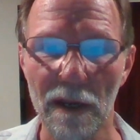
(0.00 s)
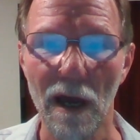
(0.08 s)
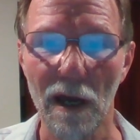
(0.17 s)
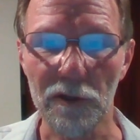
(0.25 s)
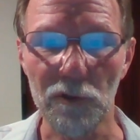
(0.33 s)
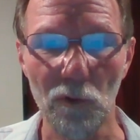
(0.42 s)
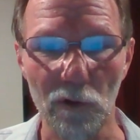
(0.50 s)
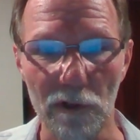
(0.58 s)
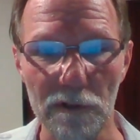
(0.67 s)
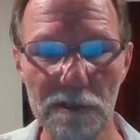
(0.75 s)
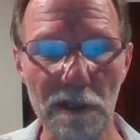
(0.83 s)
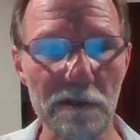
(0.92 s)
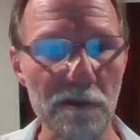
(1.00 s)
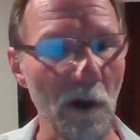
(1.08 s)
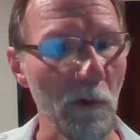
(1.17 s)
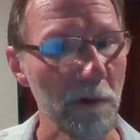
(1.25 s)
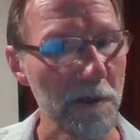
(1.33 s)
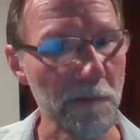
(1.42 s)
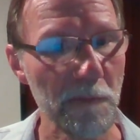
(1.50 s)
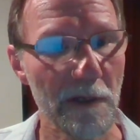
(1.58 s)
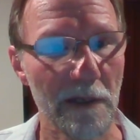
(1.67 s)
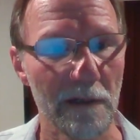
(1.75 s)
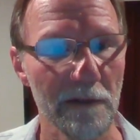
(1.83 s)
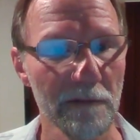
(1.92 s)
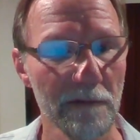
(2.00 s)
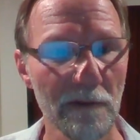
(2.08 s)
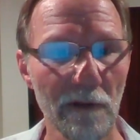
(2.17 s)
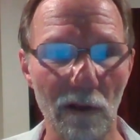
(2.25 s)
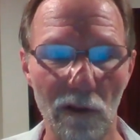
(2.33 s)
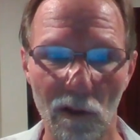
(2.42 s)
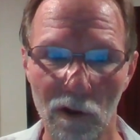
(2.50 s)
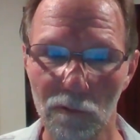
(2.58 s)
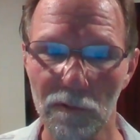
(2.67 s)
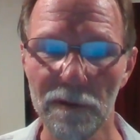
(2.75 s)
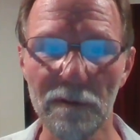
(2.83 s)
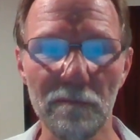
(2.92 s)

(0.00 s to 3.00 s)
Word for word: not yours, has always been along with